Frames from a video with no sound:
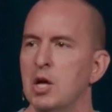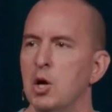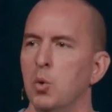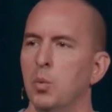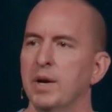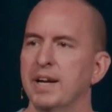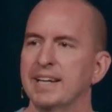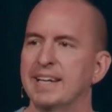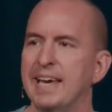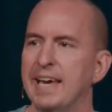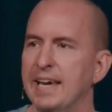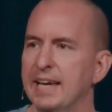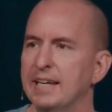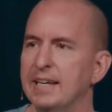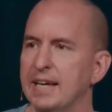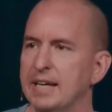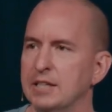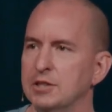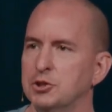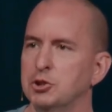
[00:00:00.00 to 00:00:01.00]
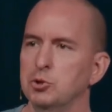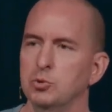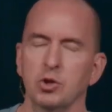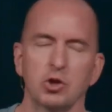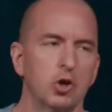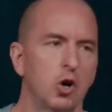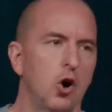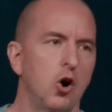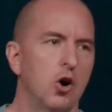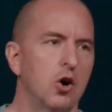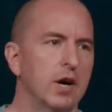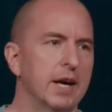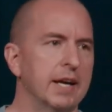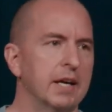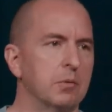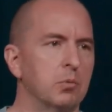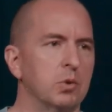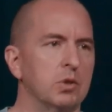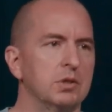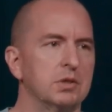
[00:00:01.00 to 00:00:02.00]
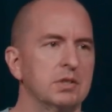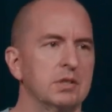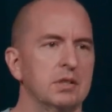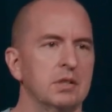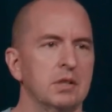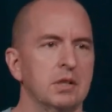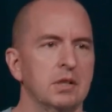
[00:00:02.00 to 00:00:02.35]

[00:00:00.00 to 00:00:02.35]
when a king issued a law, it was